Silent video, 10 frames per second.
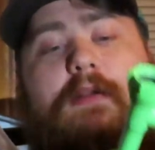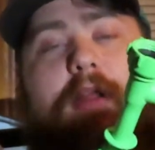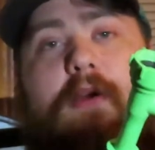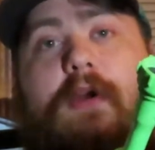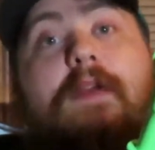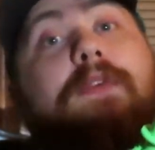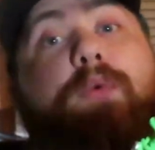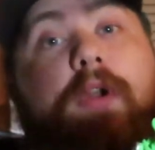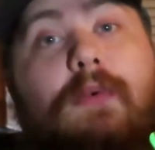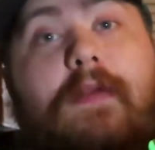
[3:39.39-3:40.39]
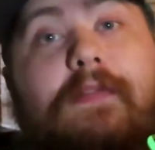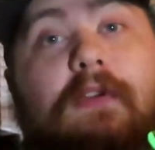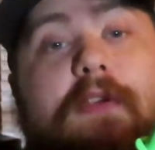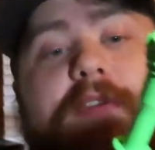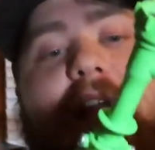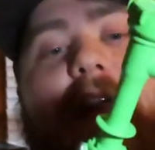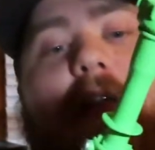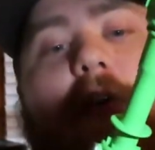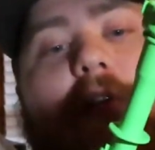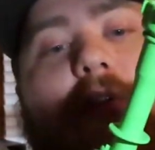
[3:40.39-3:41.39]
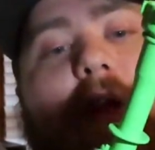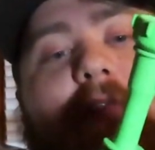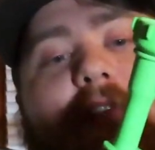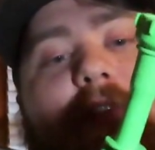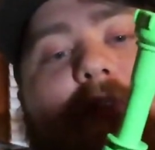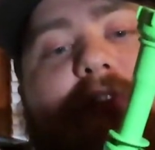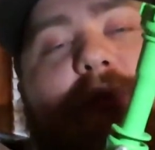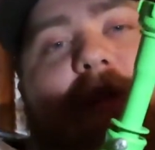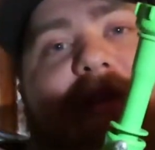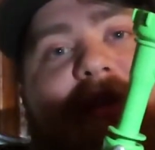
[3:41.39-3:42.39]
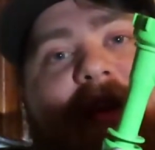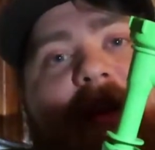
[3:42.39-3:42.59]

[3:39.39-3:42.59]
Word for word: Now, if you want to refill your tank, all you have to do is twist